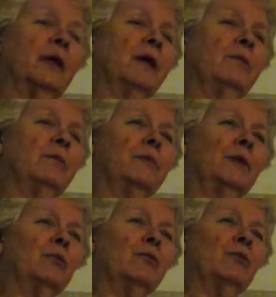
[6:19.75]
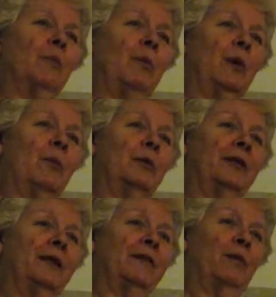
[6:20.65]
unbeknownst to my mom and
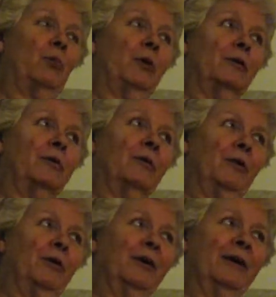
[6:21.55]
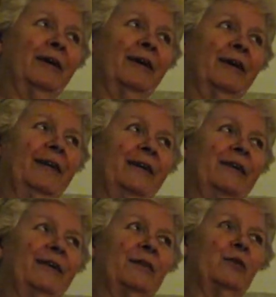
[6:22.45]
dad, they bred her.
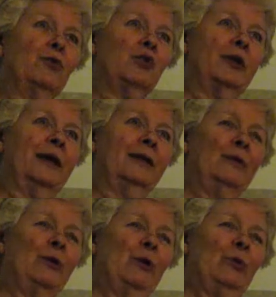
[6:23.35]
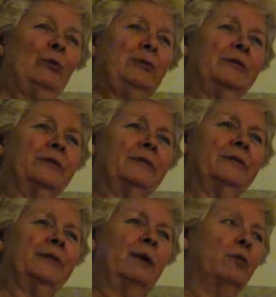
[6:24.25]
So she had a little colt,
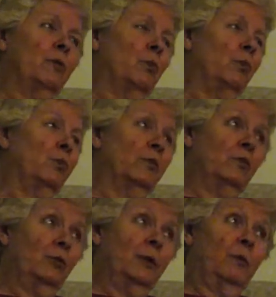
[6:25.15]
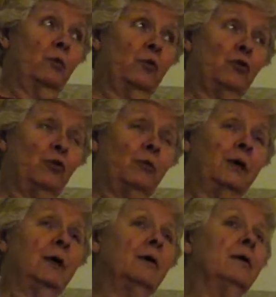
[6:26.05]
and her name was
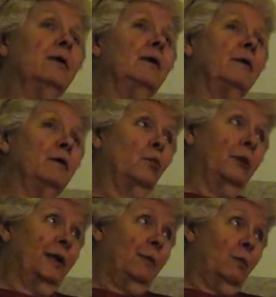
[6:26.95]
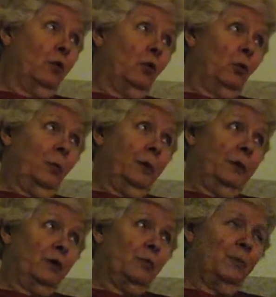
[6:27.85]
Judy. So we named the colt
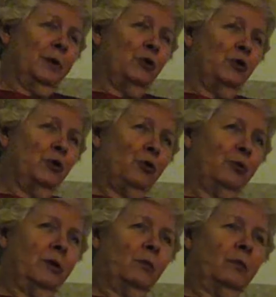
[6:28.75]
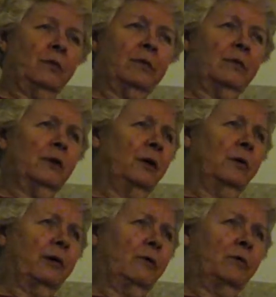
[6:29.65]
Punch. Punch and Judy was
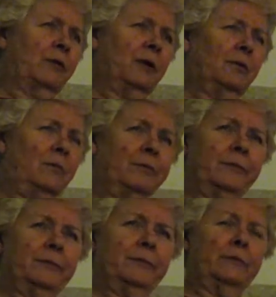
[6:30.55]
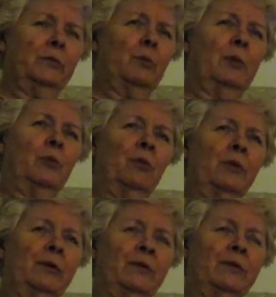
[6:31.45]
characters. I don't remember
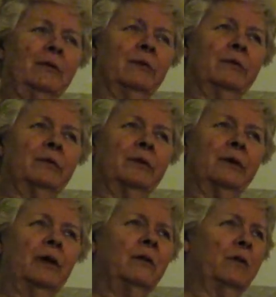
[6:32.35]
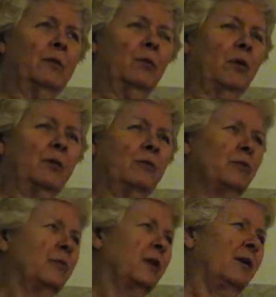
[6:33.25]
what. I think they were
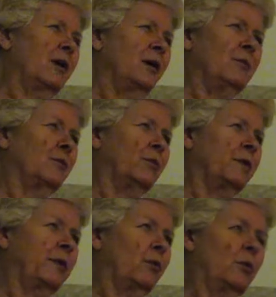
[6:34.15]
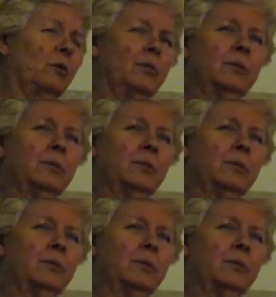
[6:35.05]
cartoon characters. I don't know what they were.